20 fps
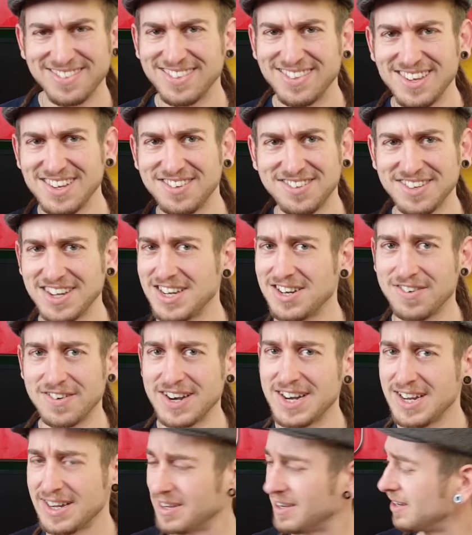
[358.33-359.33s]
this
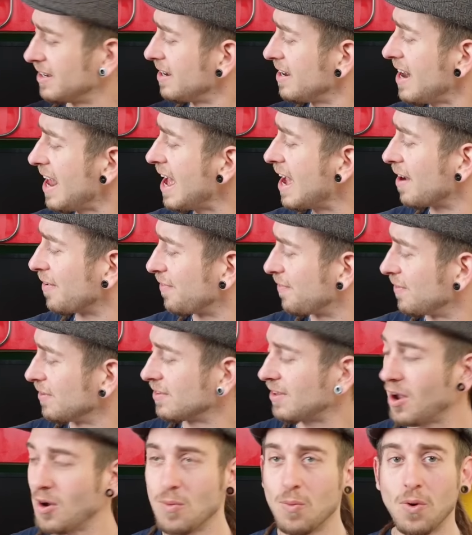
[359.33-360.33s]
scenery, naff,
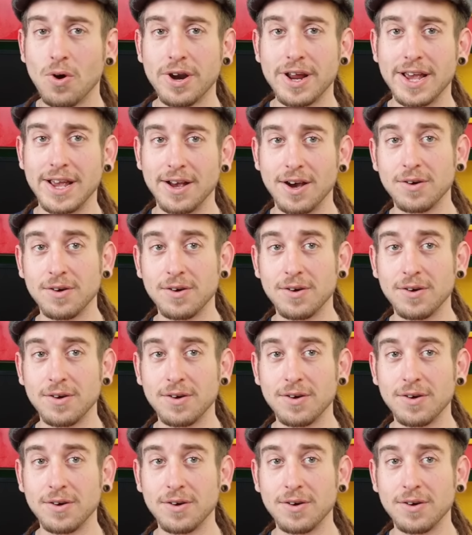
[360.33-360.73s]
don't want it.